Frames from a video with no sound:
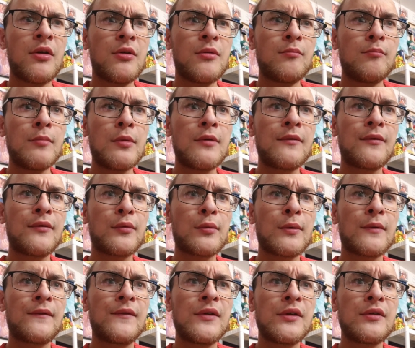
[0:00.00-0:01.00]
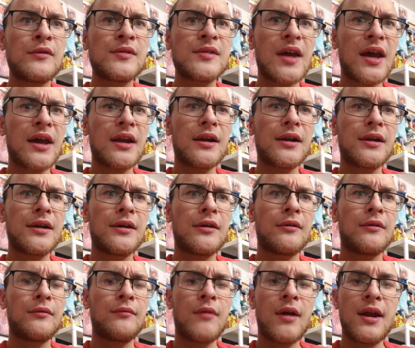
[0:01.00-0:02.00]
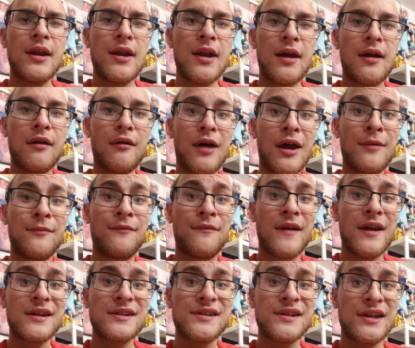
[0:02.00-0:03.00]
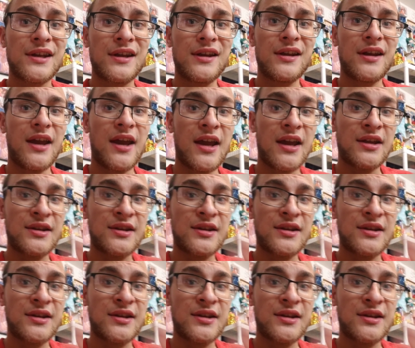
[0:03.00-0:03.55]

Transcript: Movie reviews, I don't know. Right now, I'm facing a